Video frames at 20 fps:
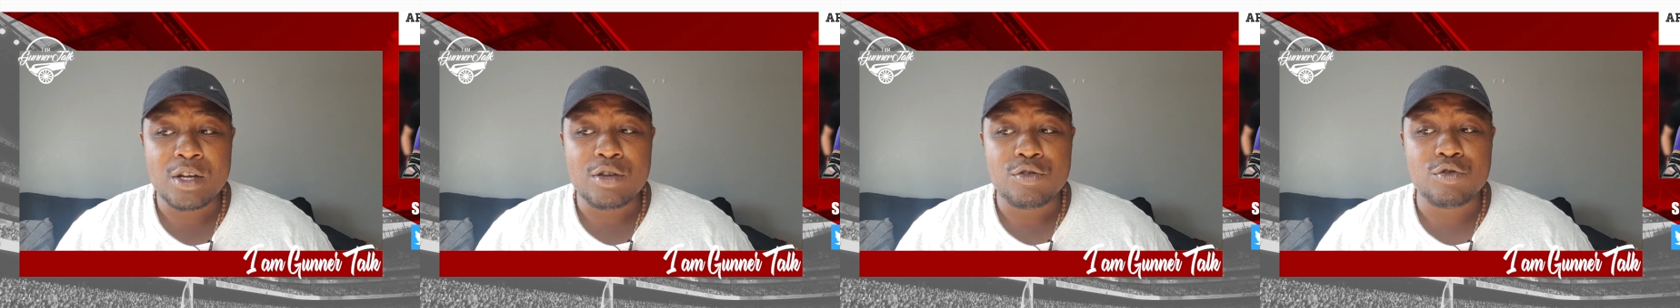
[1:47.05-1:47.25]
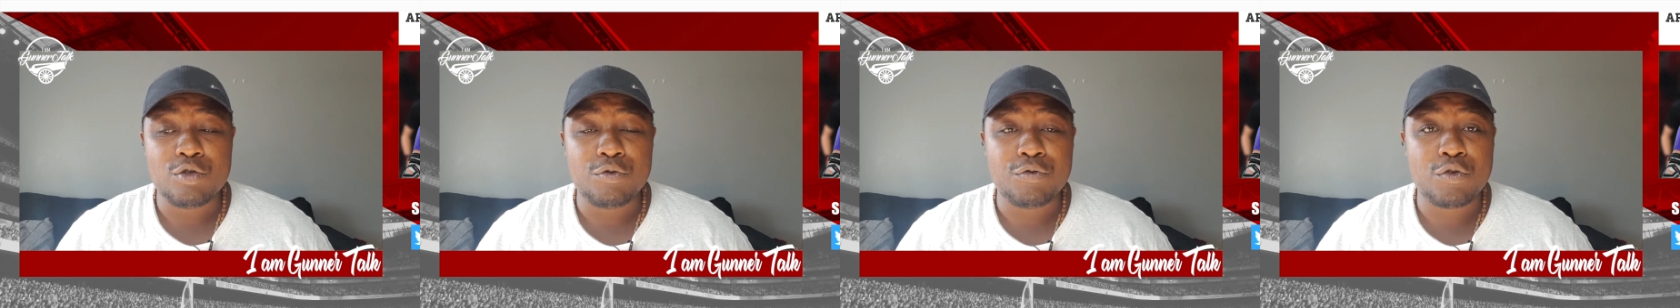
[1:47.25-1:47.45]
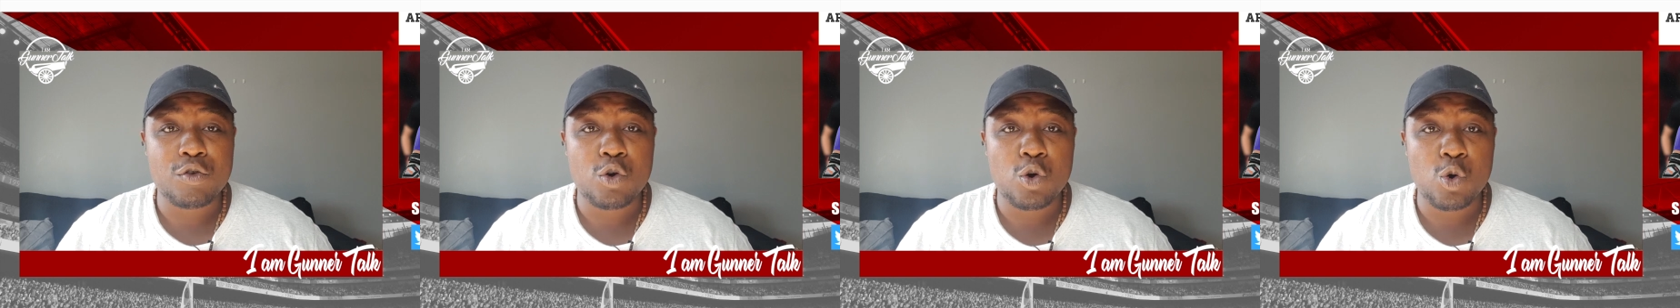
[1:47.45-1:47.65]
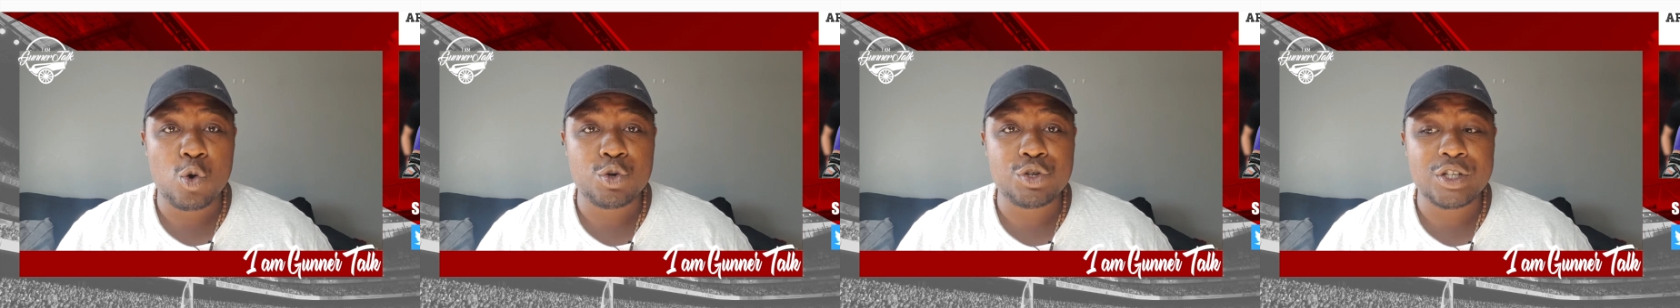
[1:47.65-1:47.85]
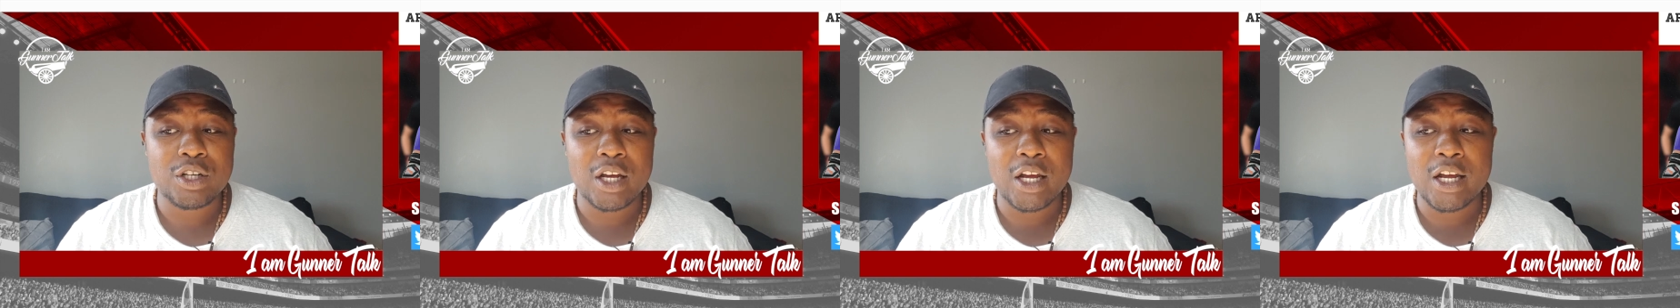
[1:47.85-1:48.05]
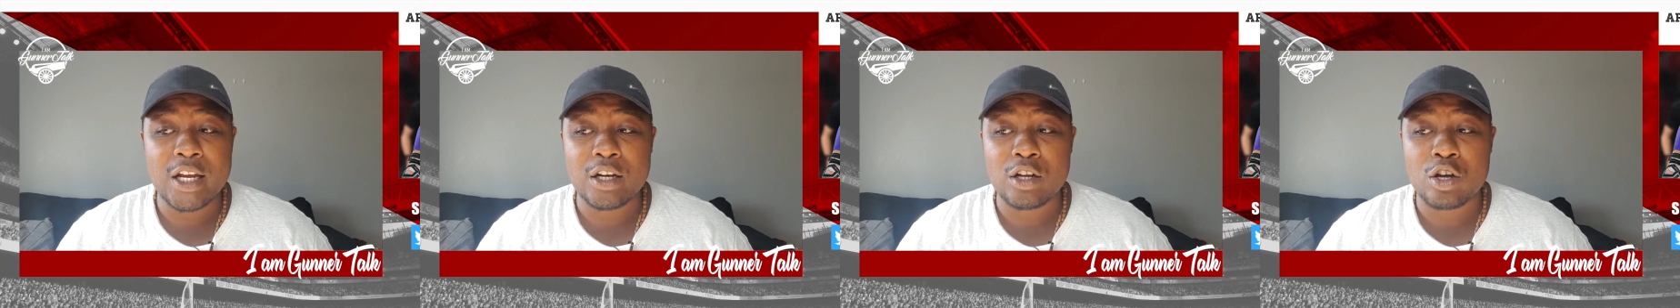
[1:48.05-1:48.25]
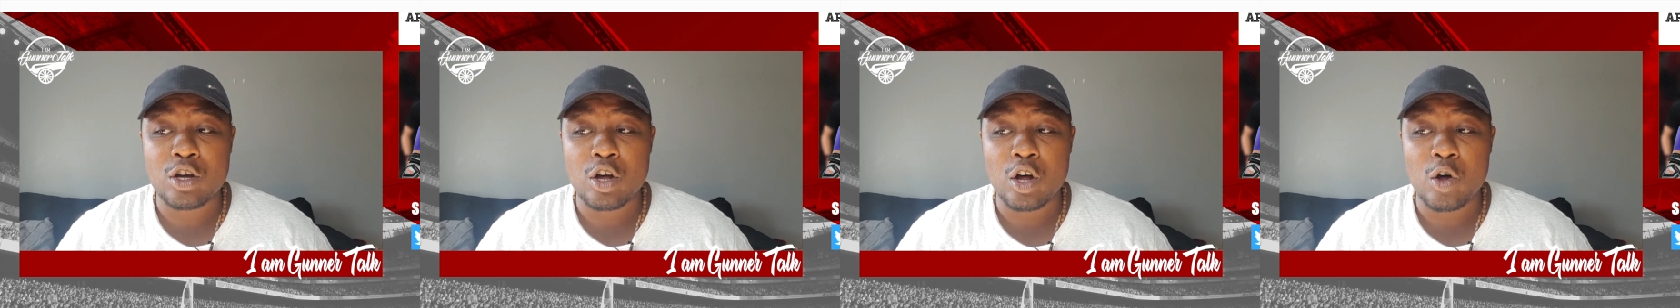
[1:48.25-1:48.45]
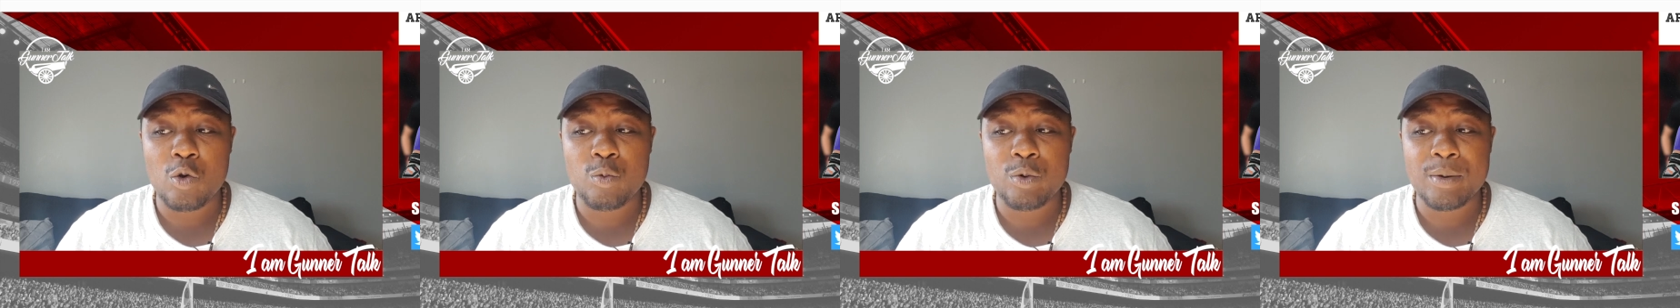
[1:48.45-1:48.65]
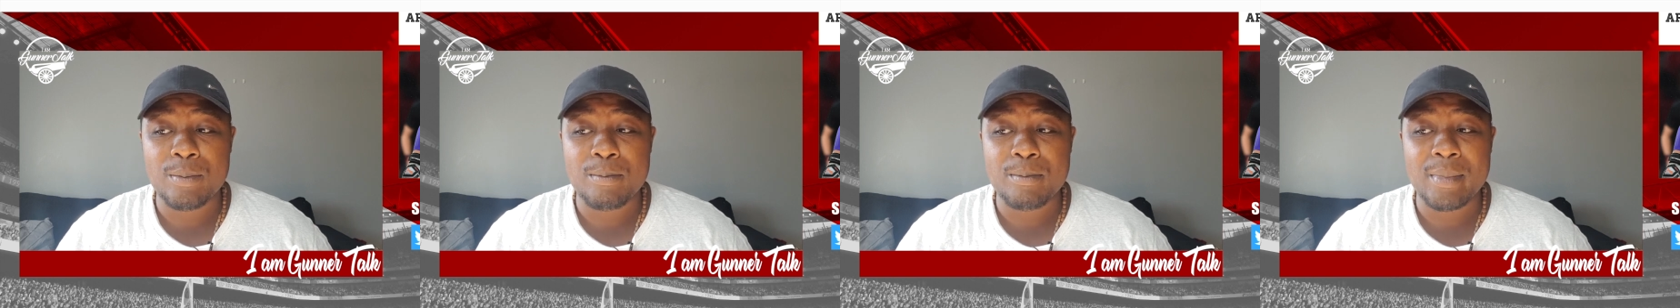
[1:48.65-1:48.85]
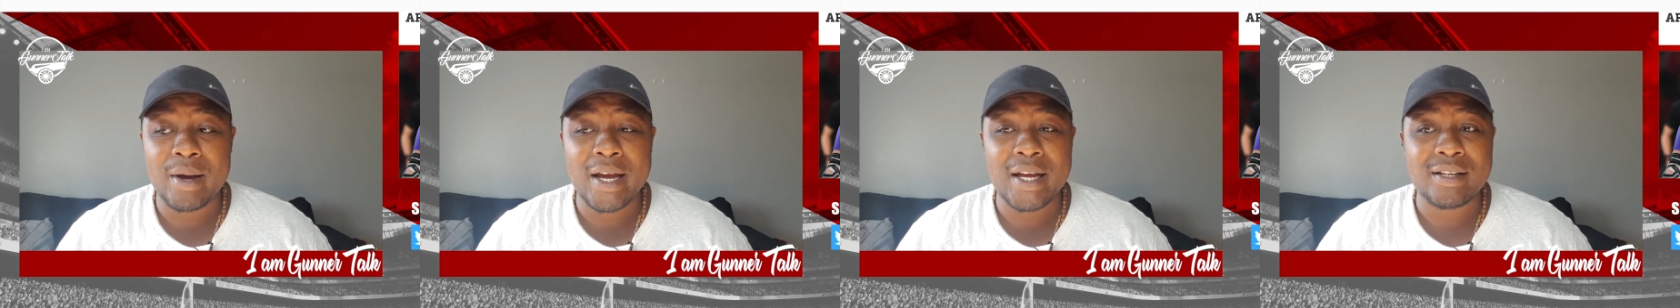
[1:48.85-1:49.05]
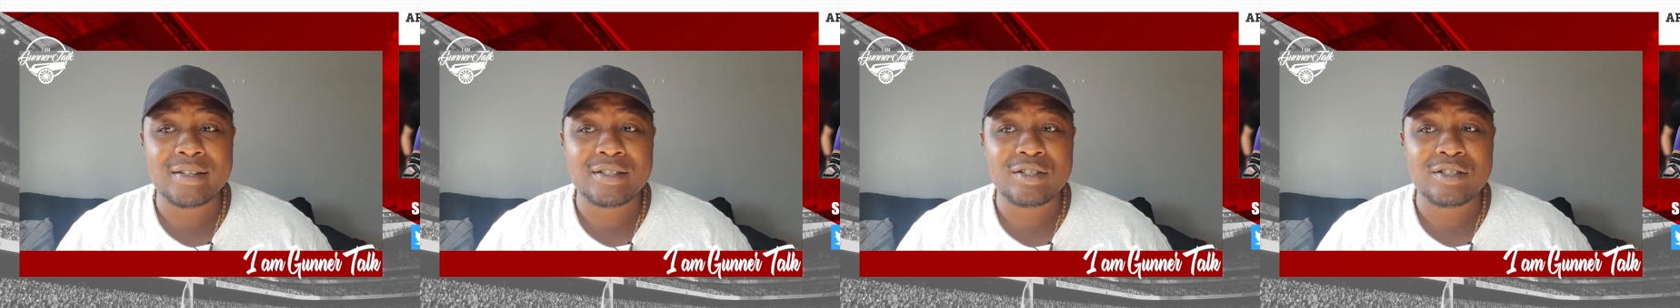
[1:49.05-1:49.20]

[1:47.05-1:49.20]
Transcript: So of course, in goal, we may